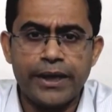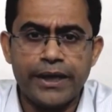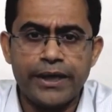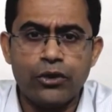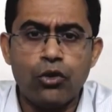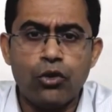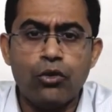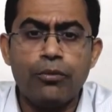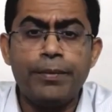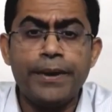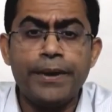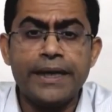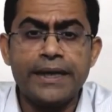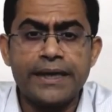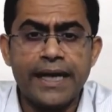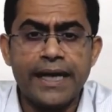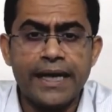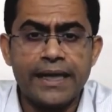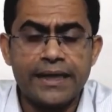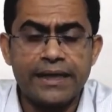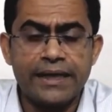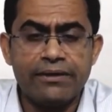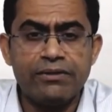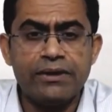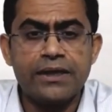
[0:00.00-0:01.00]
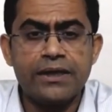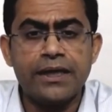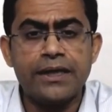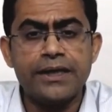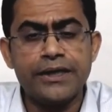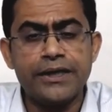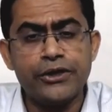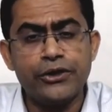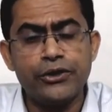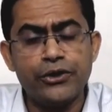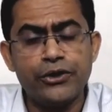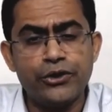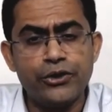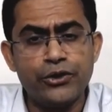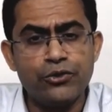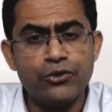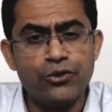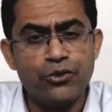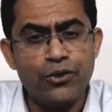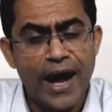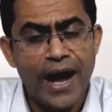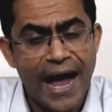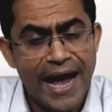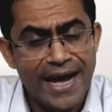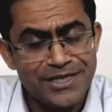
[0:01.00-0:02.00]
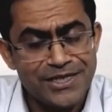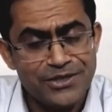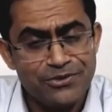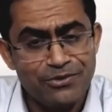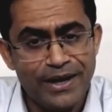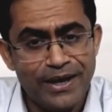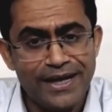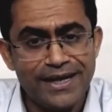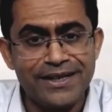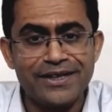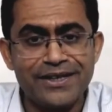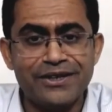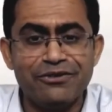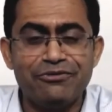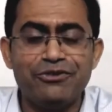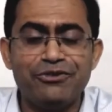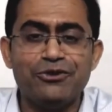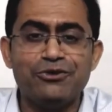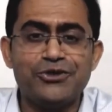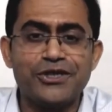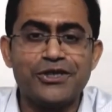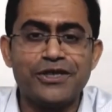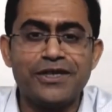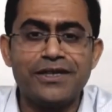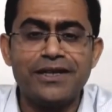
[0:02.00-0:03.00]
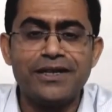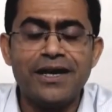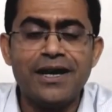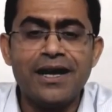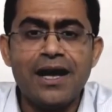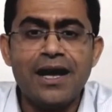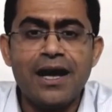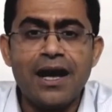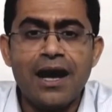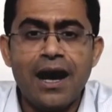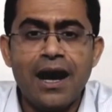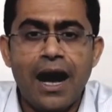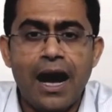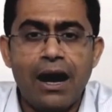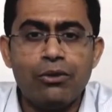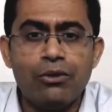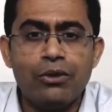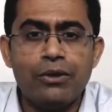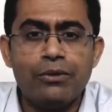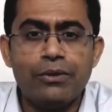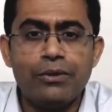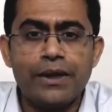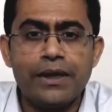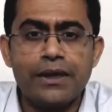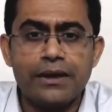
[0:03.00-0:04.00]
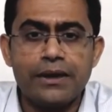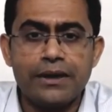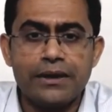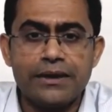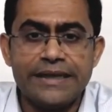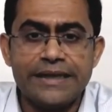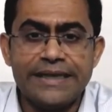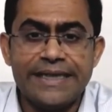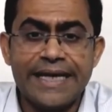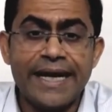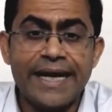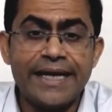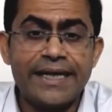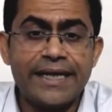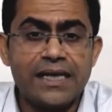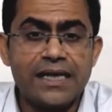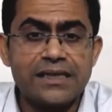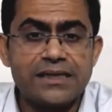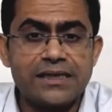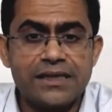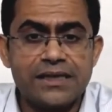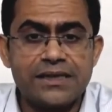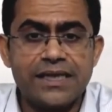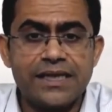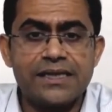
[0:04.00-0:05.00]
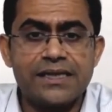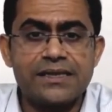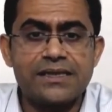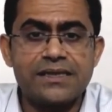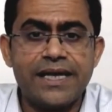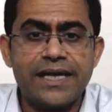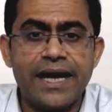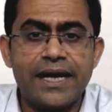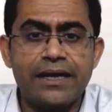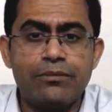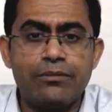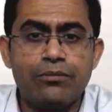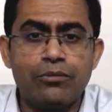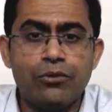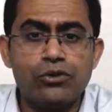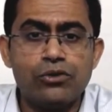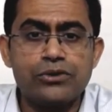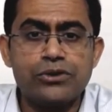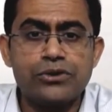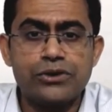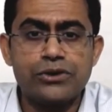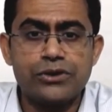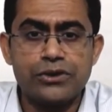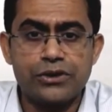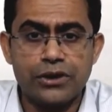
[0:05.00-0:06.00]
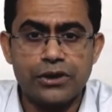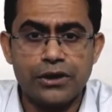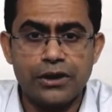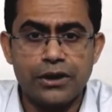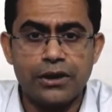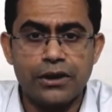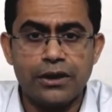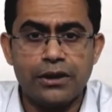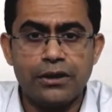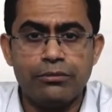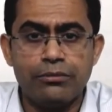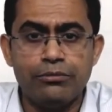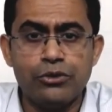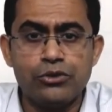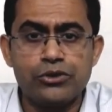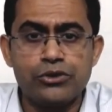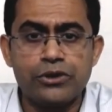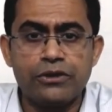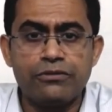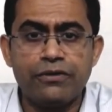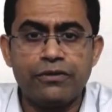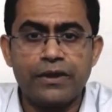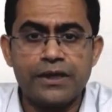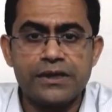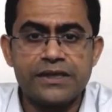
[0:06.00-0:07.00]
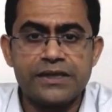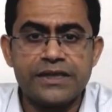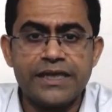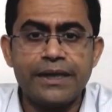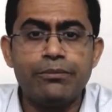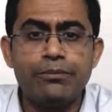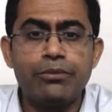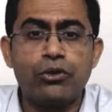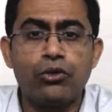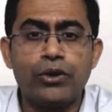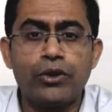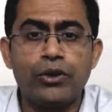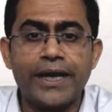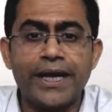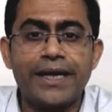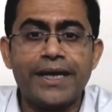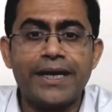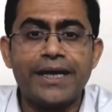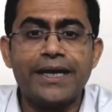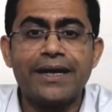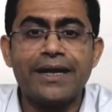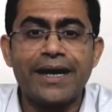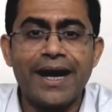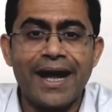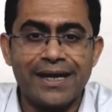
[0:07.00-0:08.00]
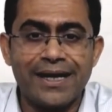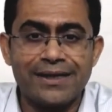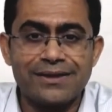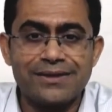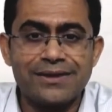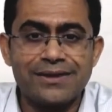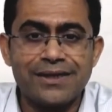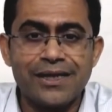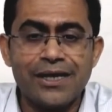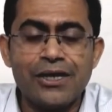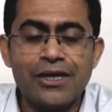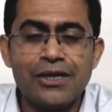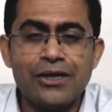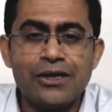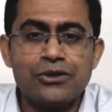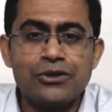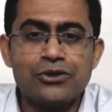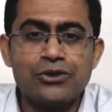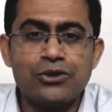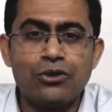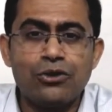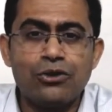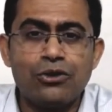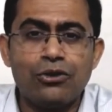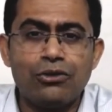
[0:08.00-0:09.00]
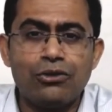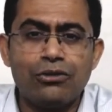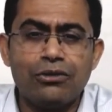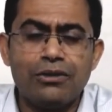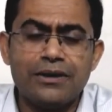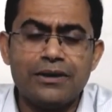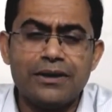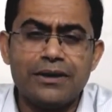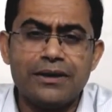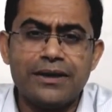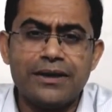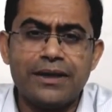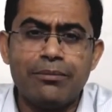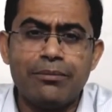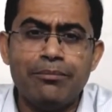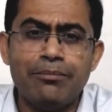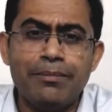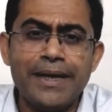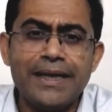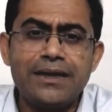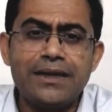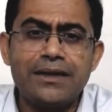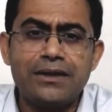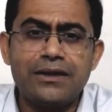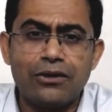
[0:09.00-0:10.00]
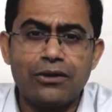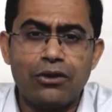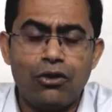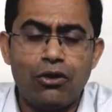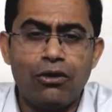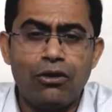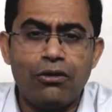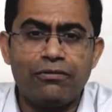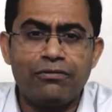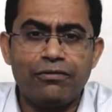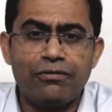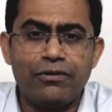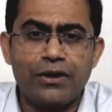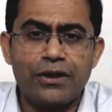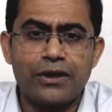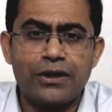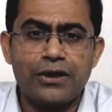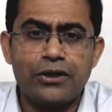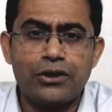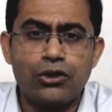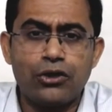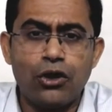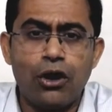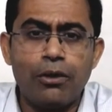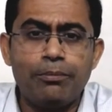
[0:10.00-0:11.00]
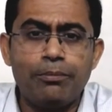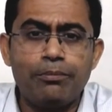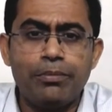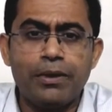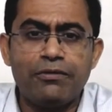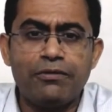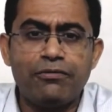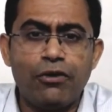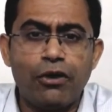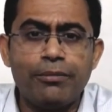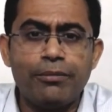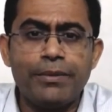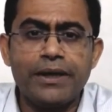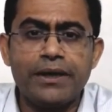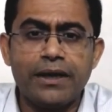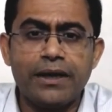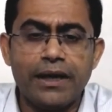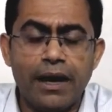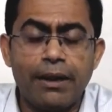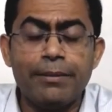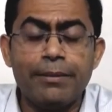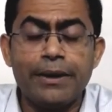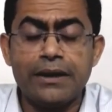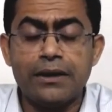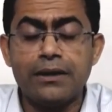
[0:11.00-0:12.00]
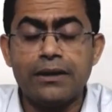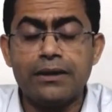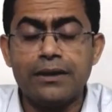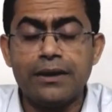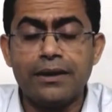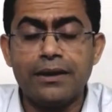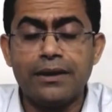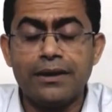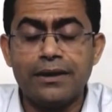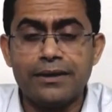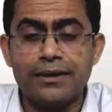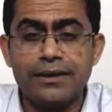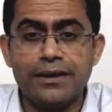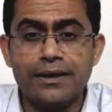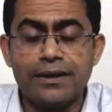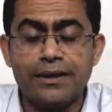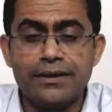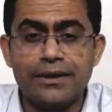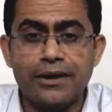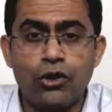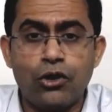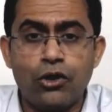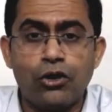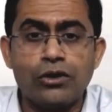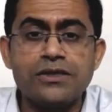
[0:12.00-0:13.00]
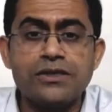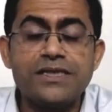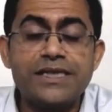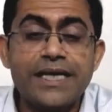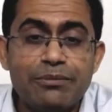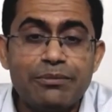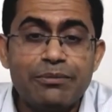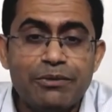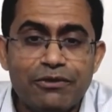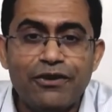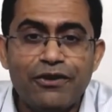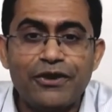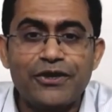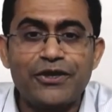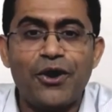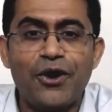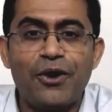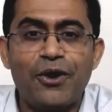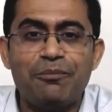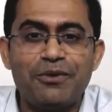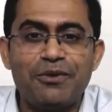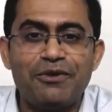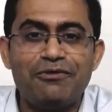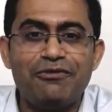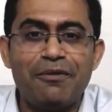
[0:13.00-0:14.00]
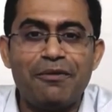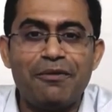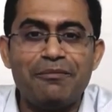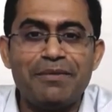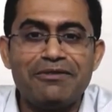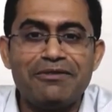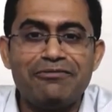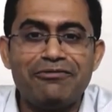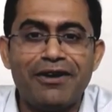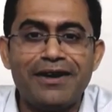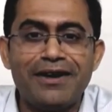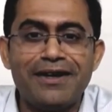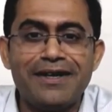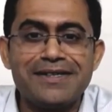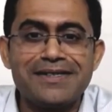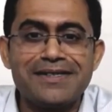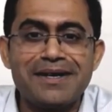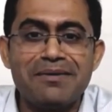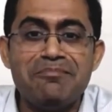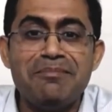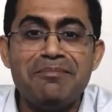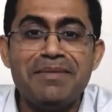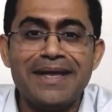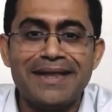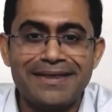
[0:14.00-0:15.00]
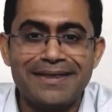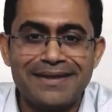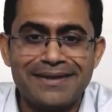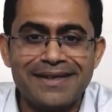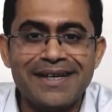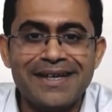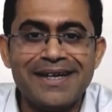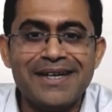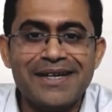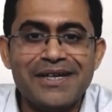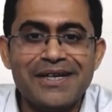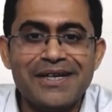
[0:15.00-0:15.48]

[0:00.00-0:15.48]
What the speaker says: money hoping that they will continue to do as well in the future. However, data suggests that most mutual funds keep rotating ranks. So the myth of a top performing, the concept of a top performing fund is a myth.